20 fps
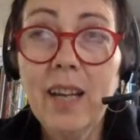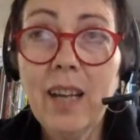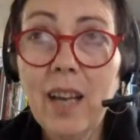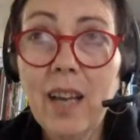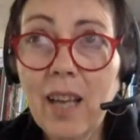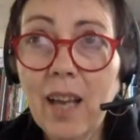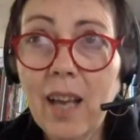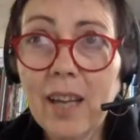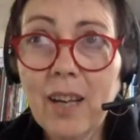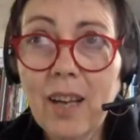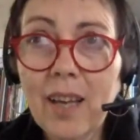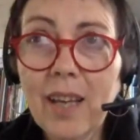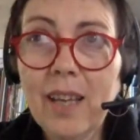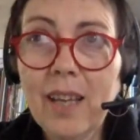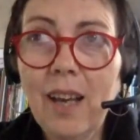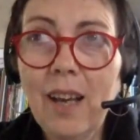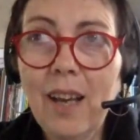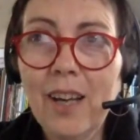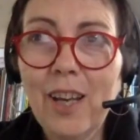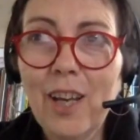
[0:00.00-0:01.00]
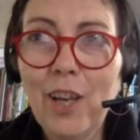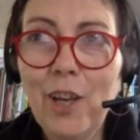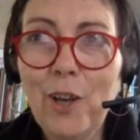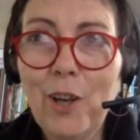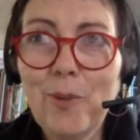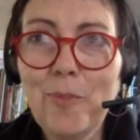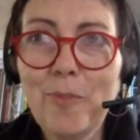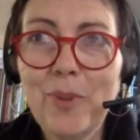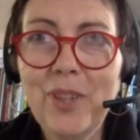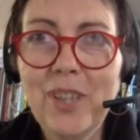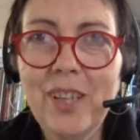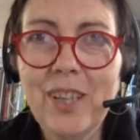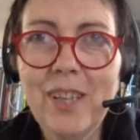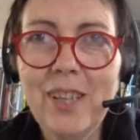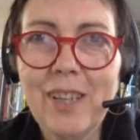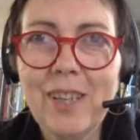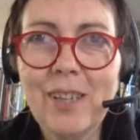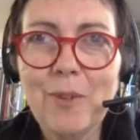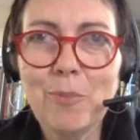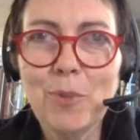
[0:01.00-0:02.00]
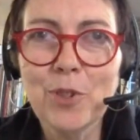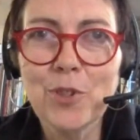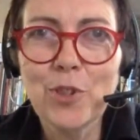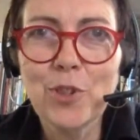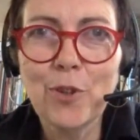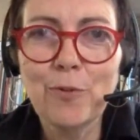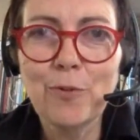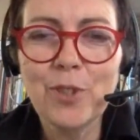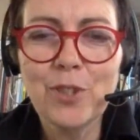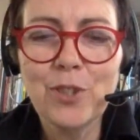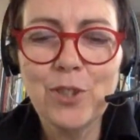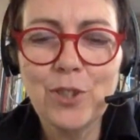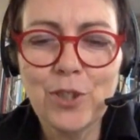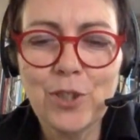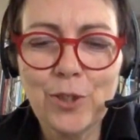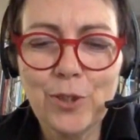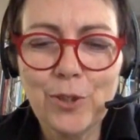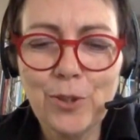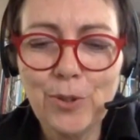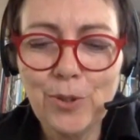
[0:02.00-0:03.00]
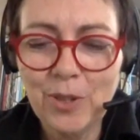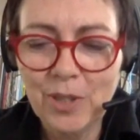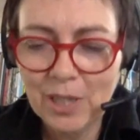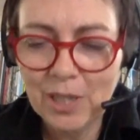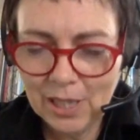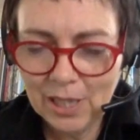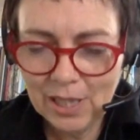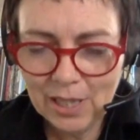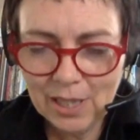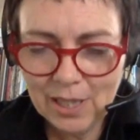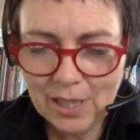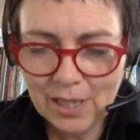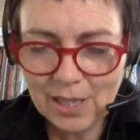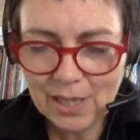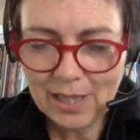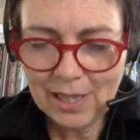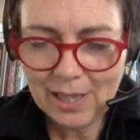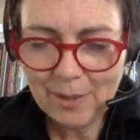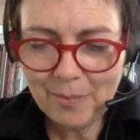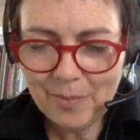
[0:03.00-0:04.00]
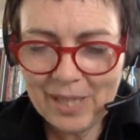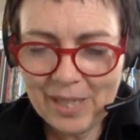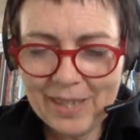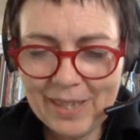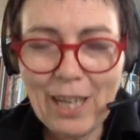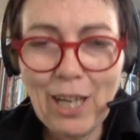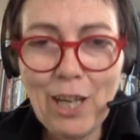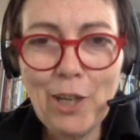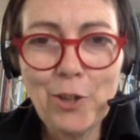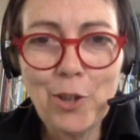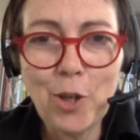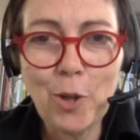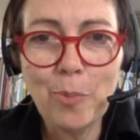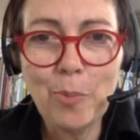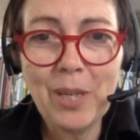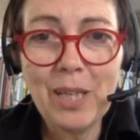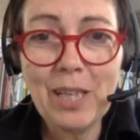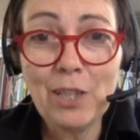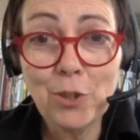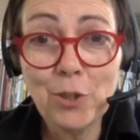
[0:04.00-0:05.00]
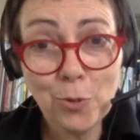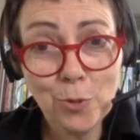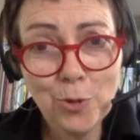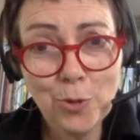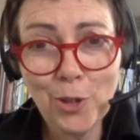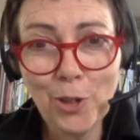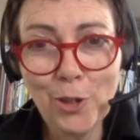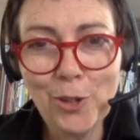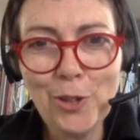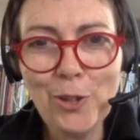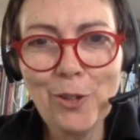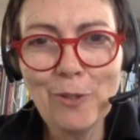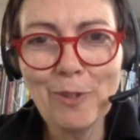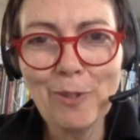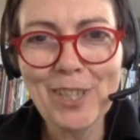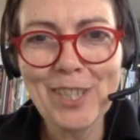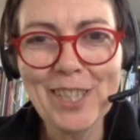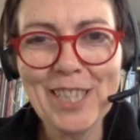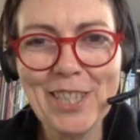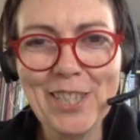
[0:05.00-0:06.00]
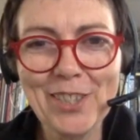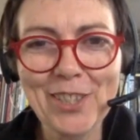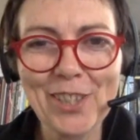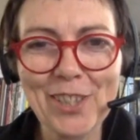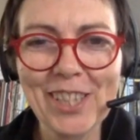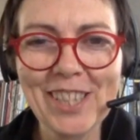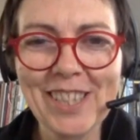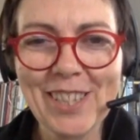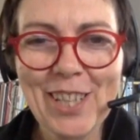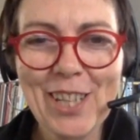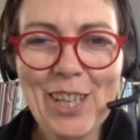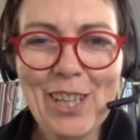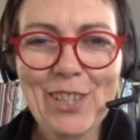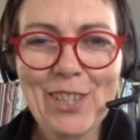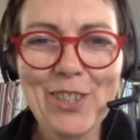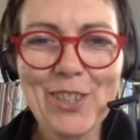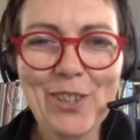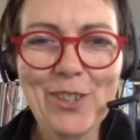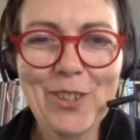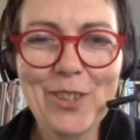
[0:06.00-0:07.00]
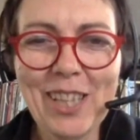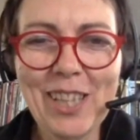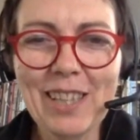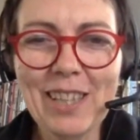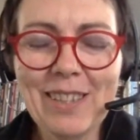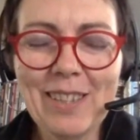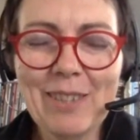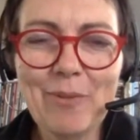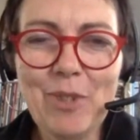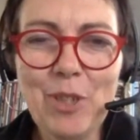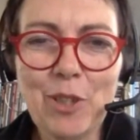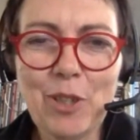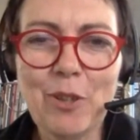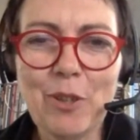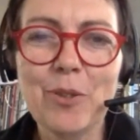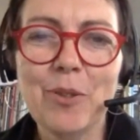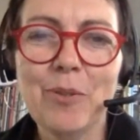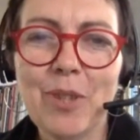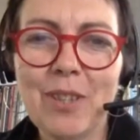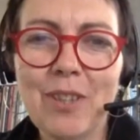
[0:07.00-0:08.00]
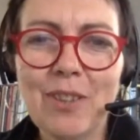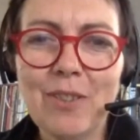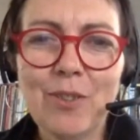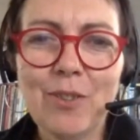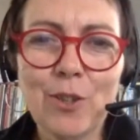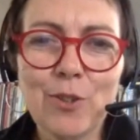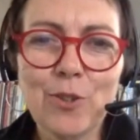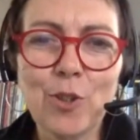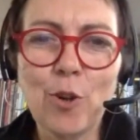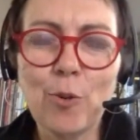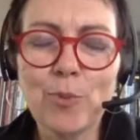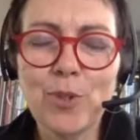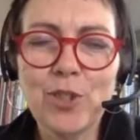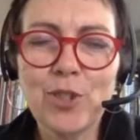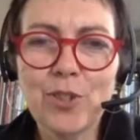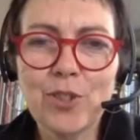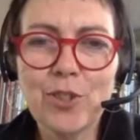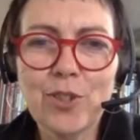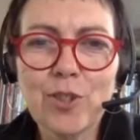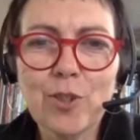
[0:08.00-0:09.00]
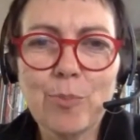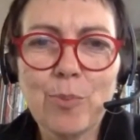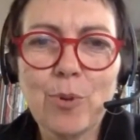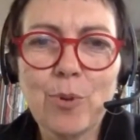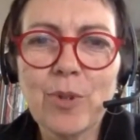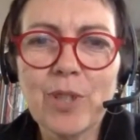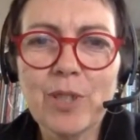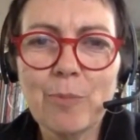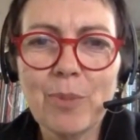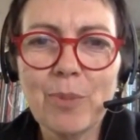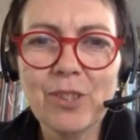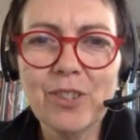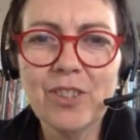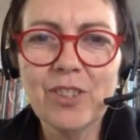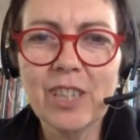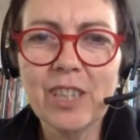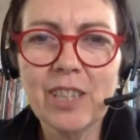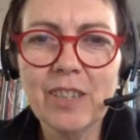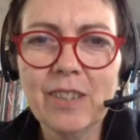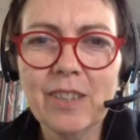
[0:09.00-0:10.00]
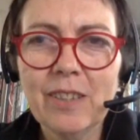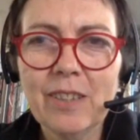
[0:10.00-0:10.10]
I hope that what's offered to in that hard copy is also universally designed so that, you know, those options and support is built in.